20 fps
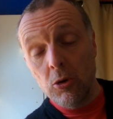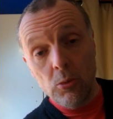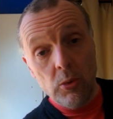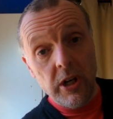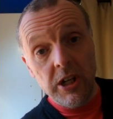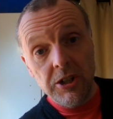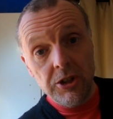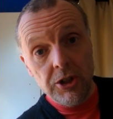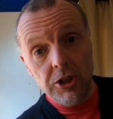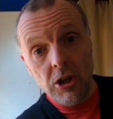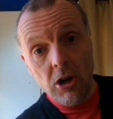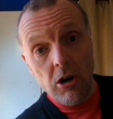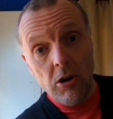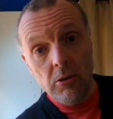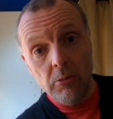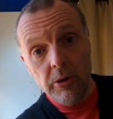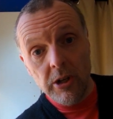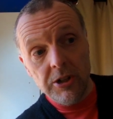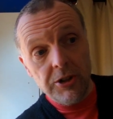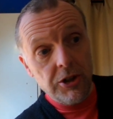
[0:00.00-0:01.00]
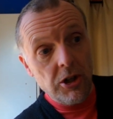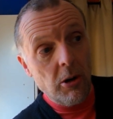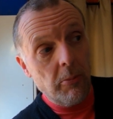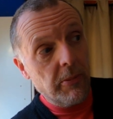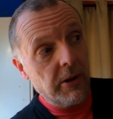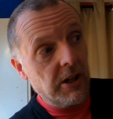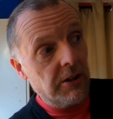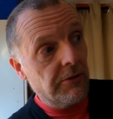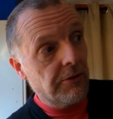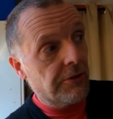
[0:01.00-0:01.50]
we're
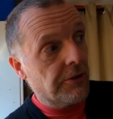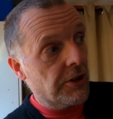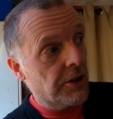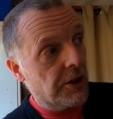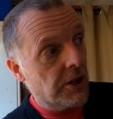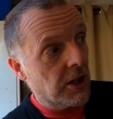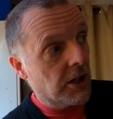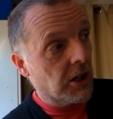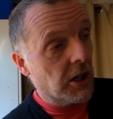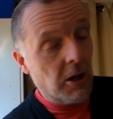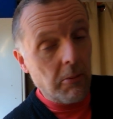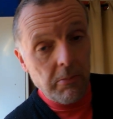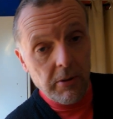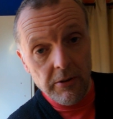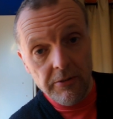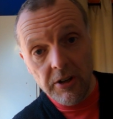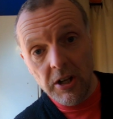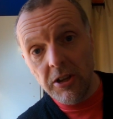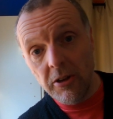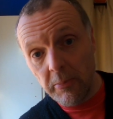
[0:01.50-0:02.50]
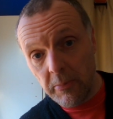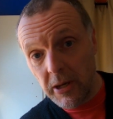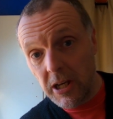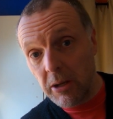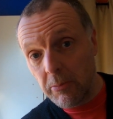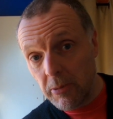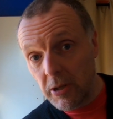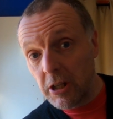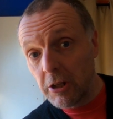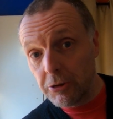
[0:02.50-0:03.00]
shopping for a couple of other
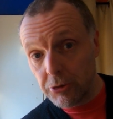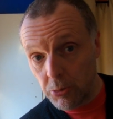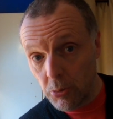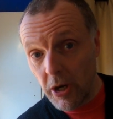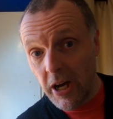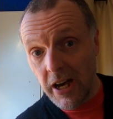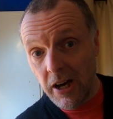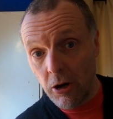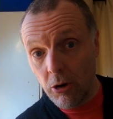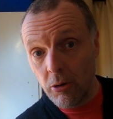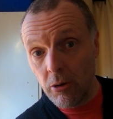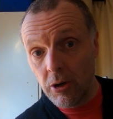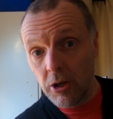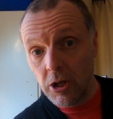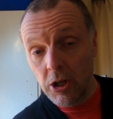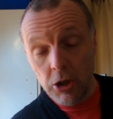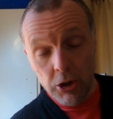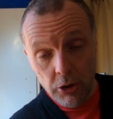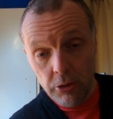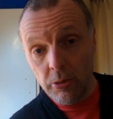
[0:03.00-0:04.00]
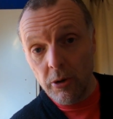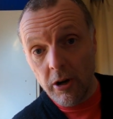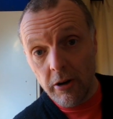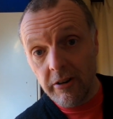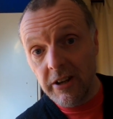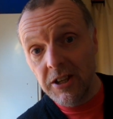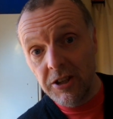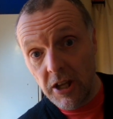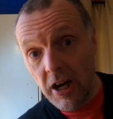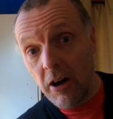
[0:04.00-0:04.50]
people as well who
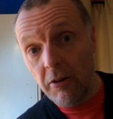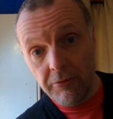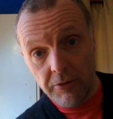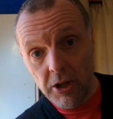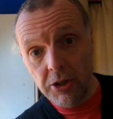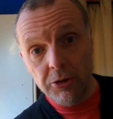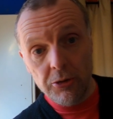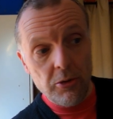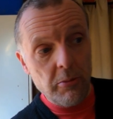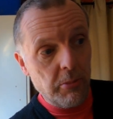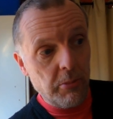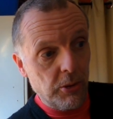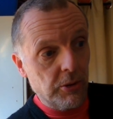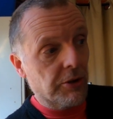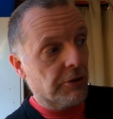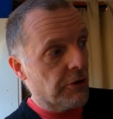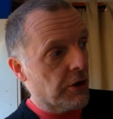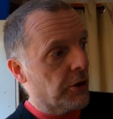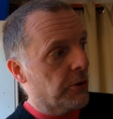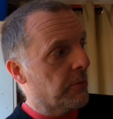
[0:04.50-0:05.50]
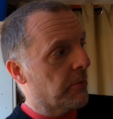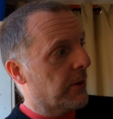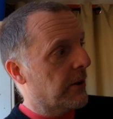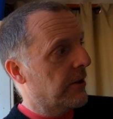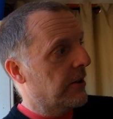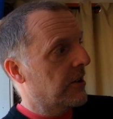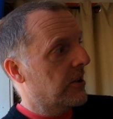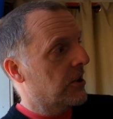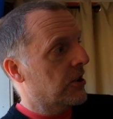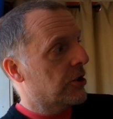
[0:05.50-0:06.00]
are in that vulnerable group.
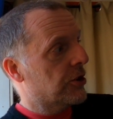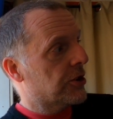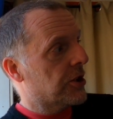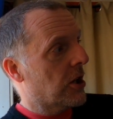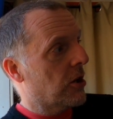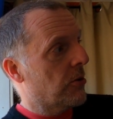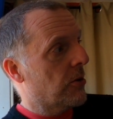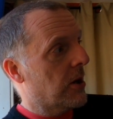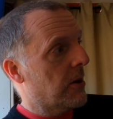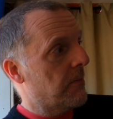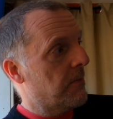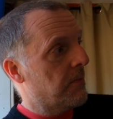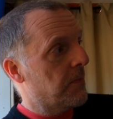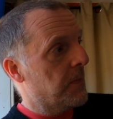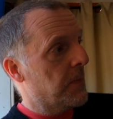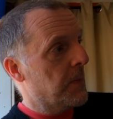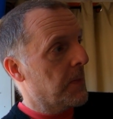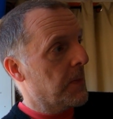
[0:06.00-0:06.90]
So